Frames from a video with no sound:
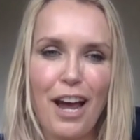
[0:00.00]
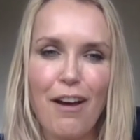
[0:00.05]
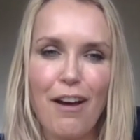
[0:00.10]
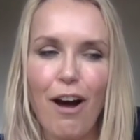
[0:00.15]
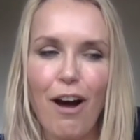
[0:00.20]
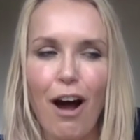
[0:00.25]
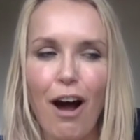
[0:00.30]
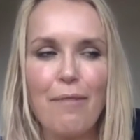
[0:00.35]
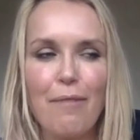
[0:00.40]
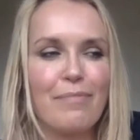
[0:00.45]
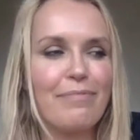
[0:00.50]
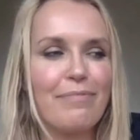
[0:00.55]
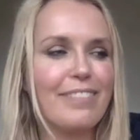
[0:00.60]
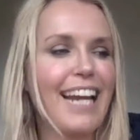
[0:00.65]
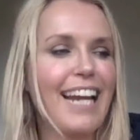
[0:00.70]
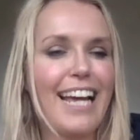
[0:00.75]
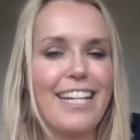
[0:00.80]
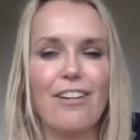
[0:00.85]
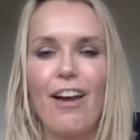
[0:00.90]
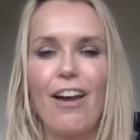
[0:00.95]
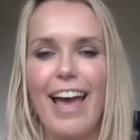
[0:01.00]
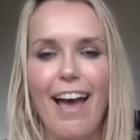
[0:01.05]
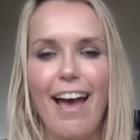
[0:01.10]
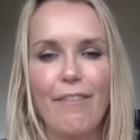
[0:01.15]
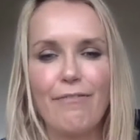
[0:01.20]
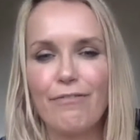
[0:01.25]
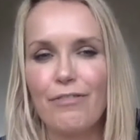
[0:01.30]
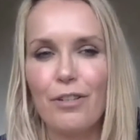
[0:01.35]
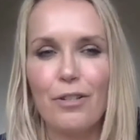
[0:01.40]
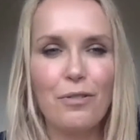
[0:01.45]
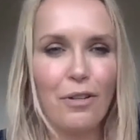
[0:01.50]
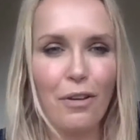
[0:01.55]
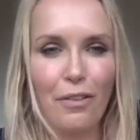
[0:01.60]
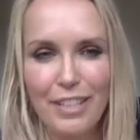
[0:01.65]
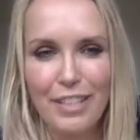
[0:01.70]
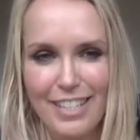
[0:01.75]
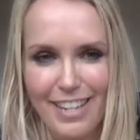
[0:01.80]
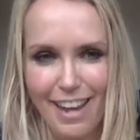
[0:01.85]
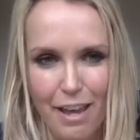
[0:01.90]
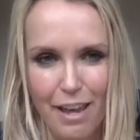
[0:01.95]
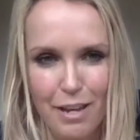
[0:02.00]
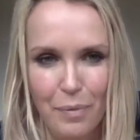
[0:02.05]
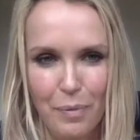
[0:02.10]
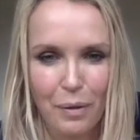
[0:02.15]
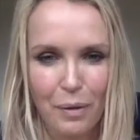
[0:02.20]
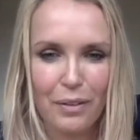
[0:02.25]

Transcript: I'm glad I have food on the table.